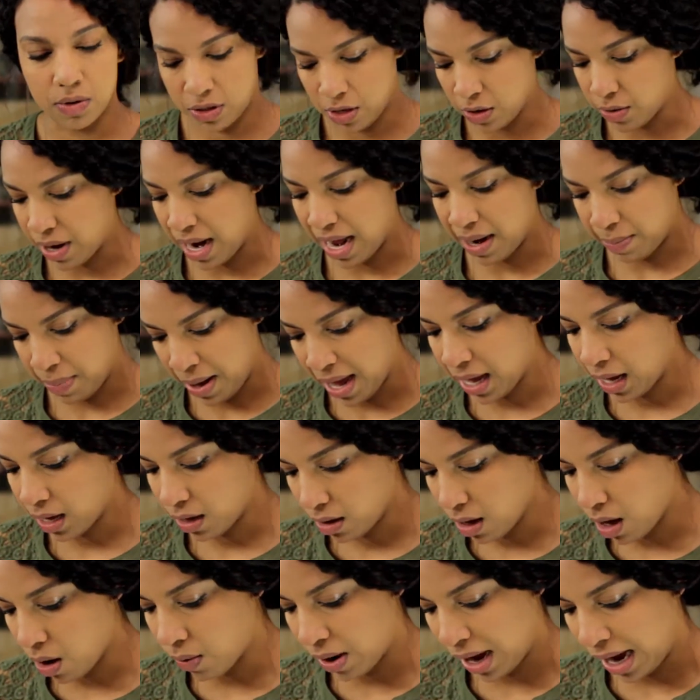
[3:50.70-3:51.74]
Their net pay.
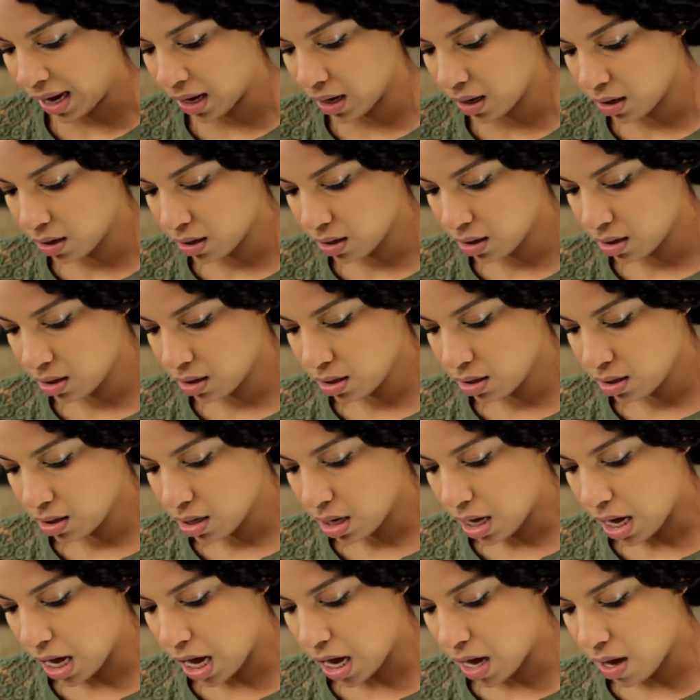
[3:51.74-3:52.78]
Okay.
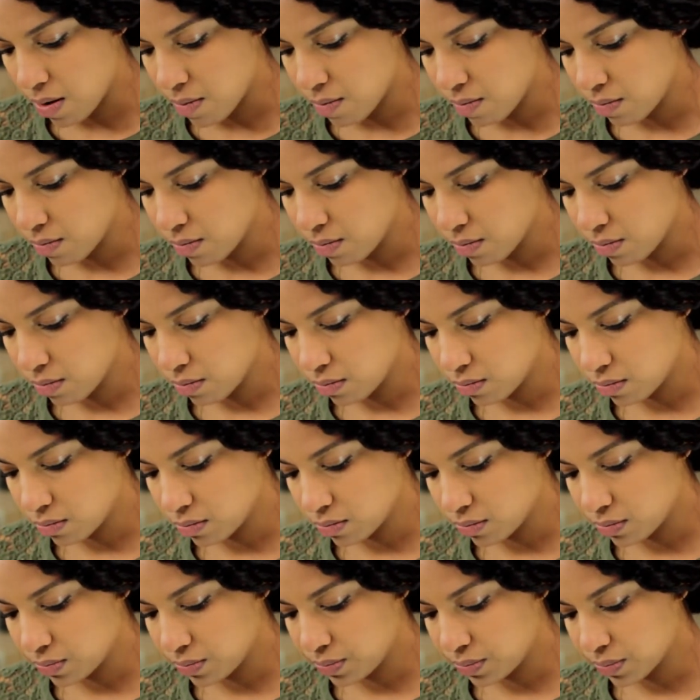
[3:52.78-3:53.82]
And
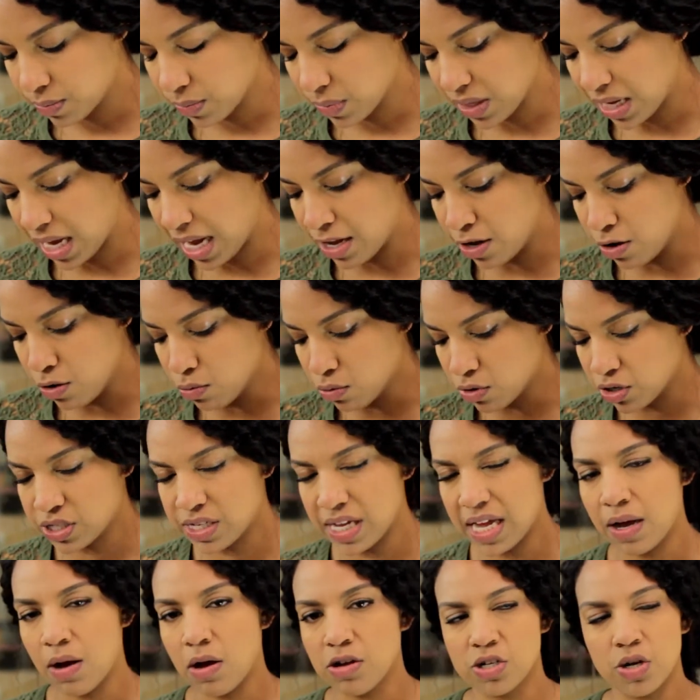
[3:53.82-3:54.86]
you were
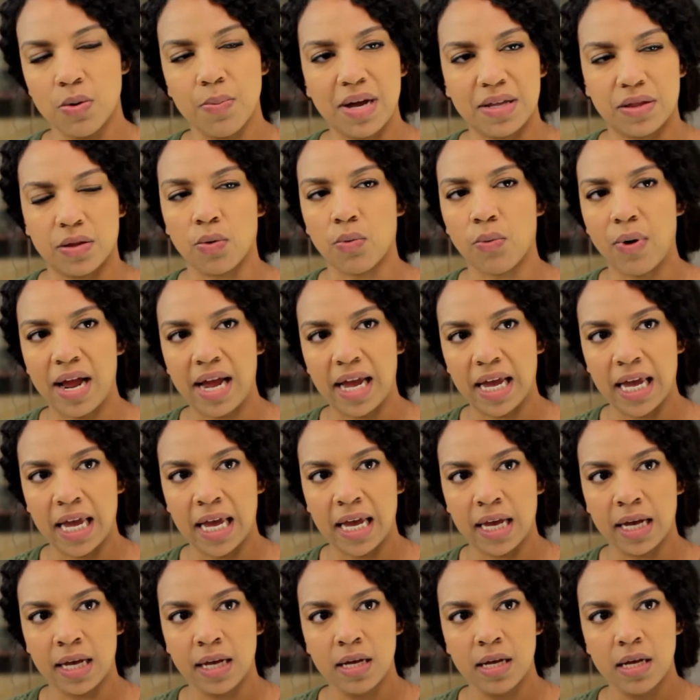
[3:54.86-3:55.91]
saying also about the
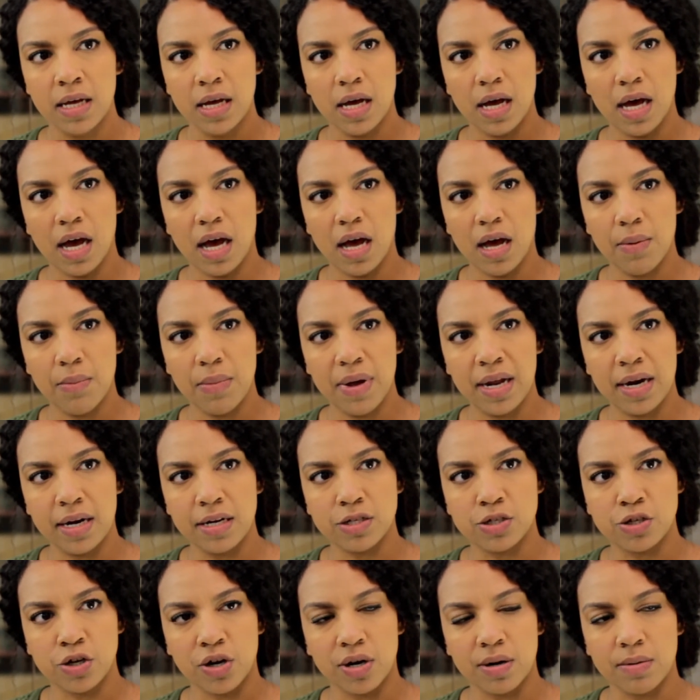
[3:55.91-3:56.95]
ranking, and in
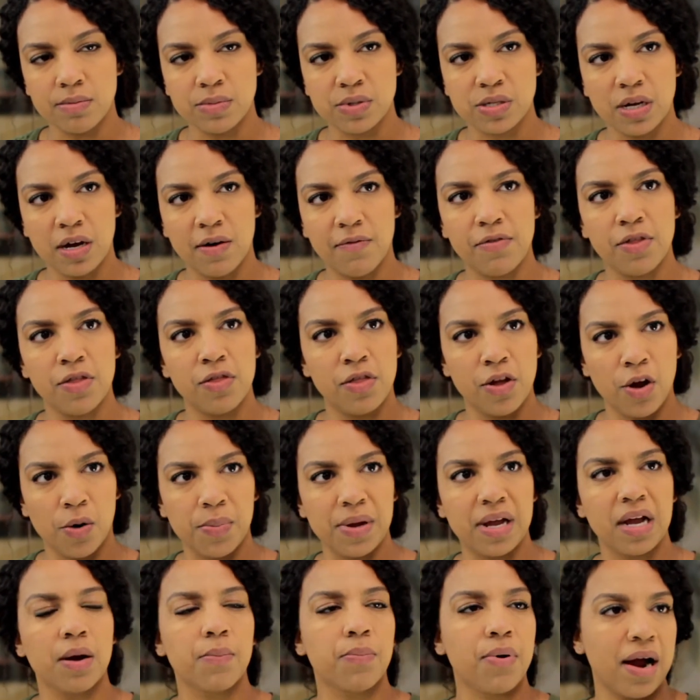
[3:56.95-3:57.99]
terms of there
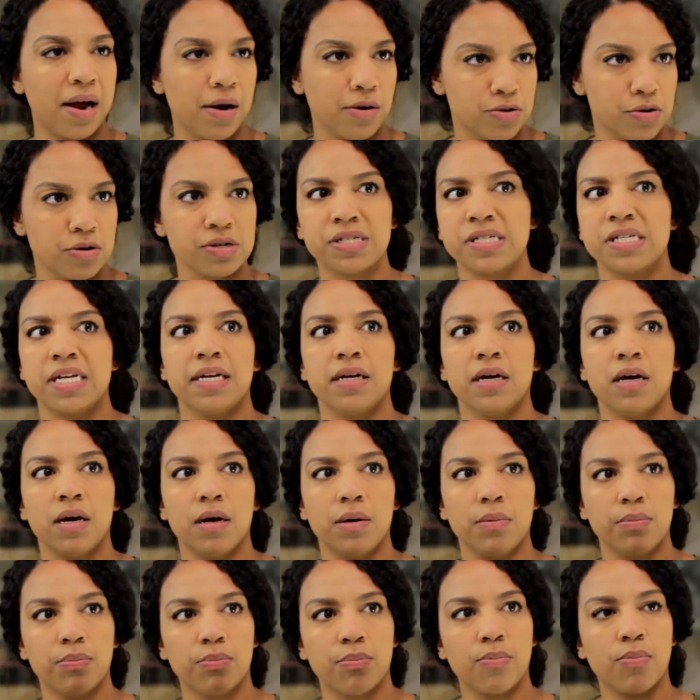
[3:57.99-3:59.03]
being a
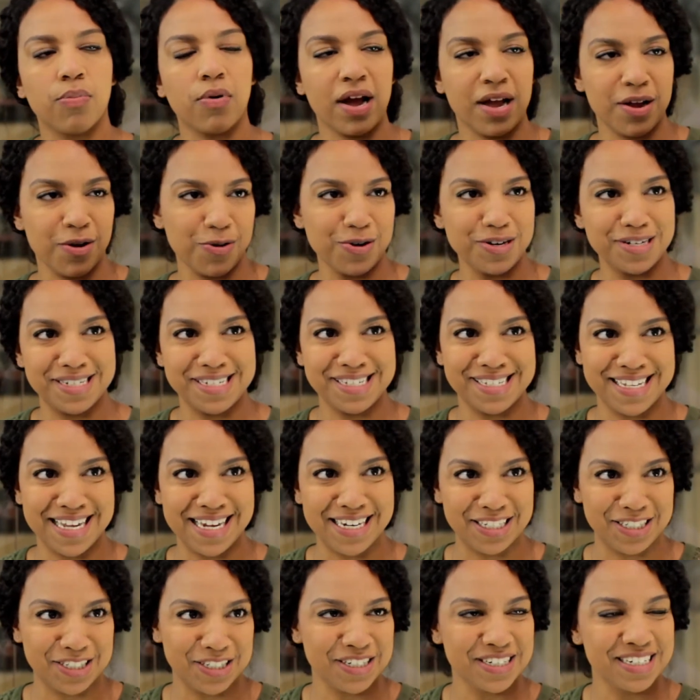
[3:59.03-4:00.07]

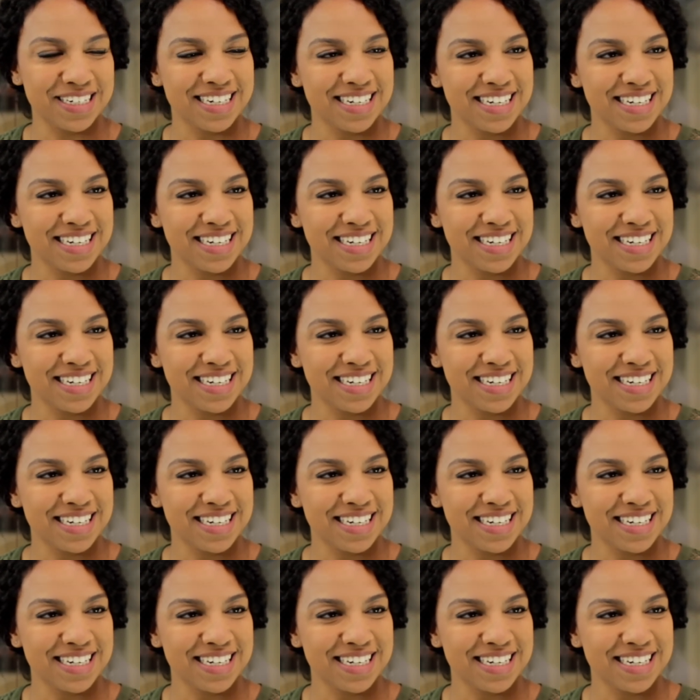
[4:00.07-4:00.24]
prioritization.